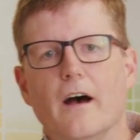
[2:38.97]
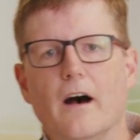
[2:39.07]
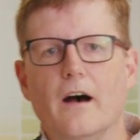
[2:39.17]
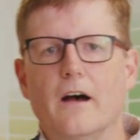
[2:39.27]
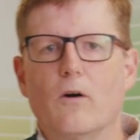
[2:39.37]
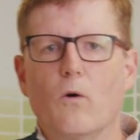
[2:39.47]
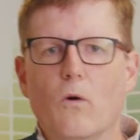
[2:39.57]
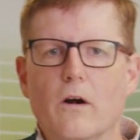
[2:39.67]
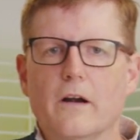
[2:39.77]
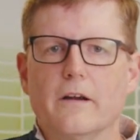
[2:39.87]
uh,
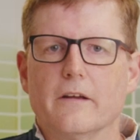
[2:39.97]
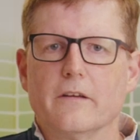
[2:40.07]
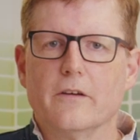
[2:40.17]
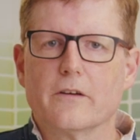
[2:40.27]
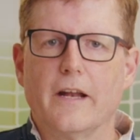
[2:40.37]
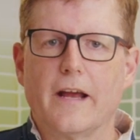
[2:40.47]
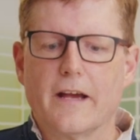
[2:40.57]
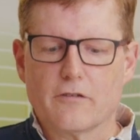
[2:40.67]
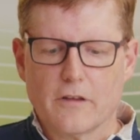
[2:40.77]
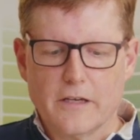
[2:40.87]
or you can
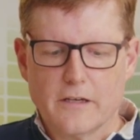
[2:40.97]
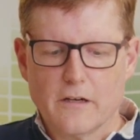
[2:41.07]
actually